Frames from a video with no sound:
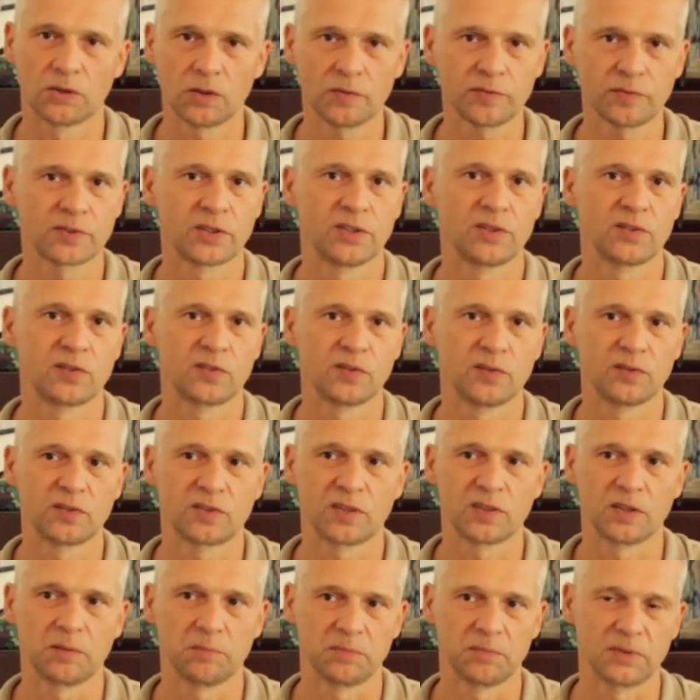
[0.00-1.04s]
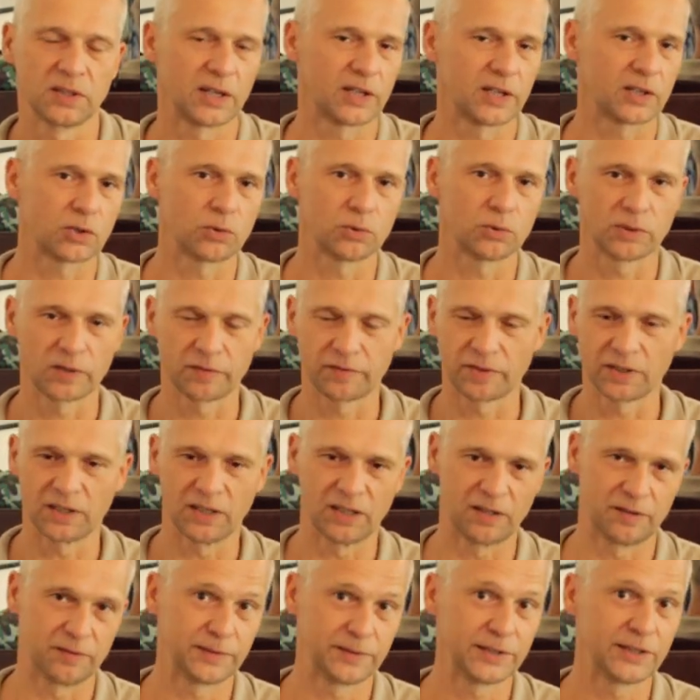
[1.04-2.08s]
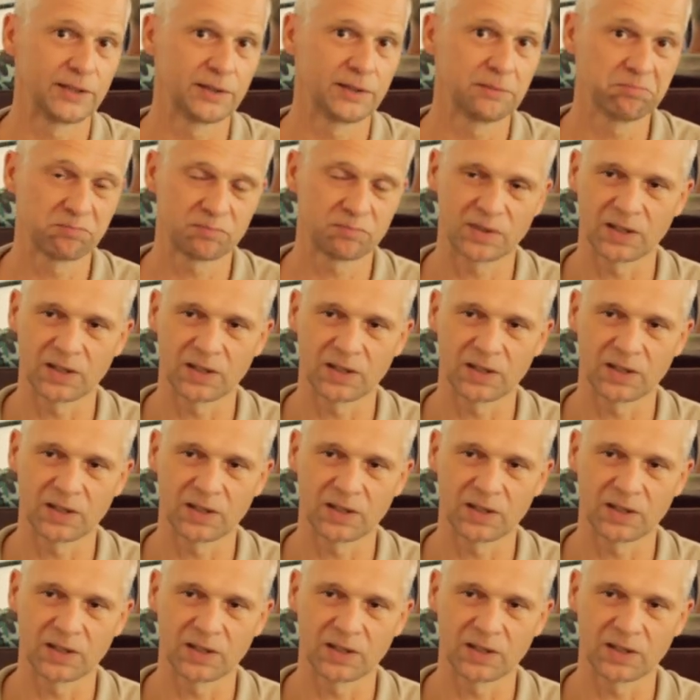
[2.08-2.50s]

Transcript: off-grid system like you have a RV